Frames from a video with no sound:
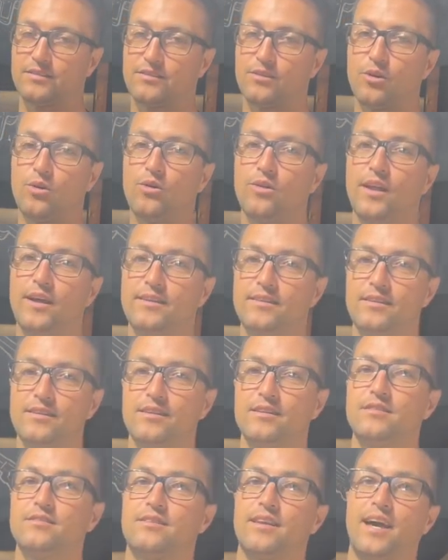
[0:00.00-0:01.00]
The whole
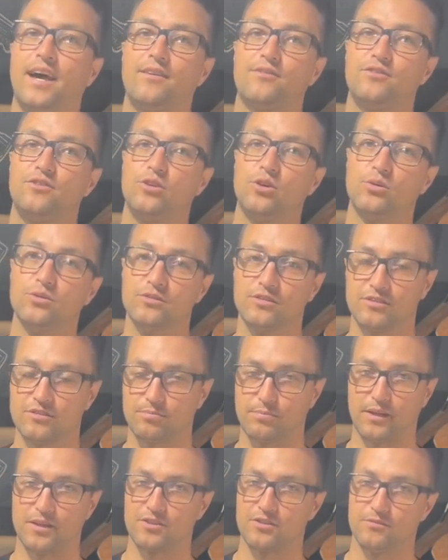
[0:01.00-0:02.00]
idea is to have no
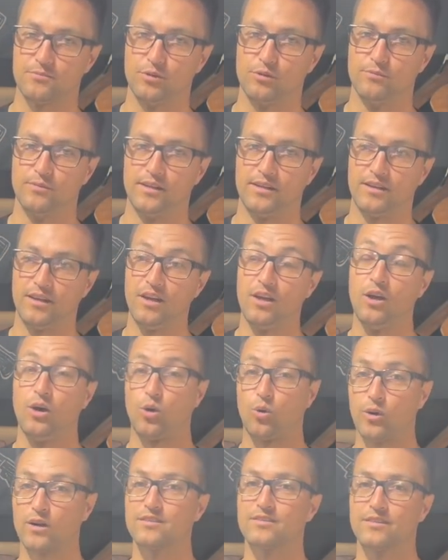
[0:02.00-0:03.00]
suspension movement,
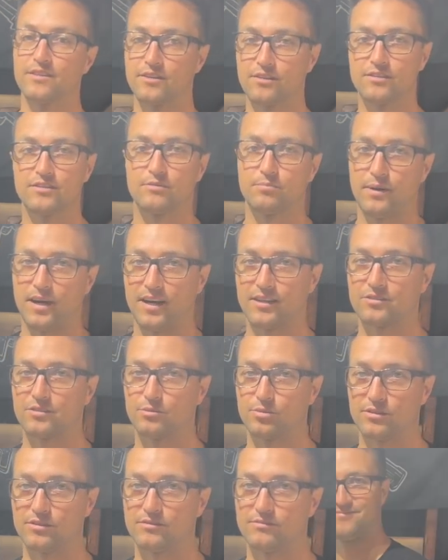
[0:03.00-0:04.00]
or as little as possible.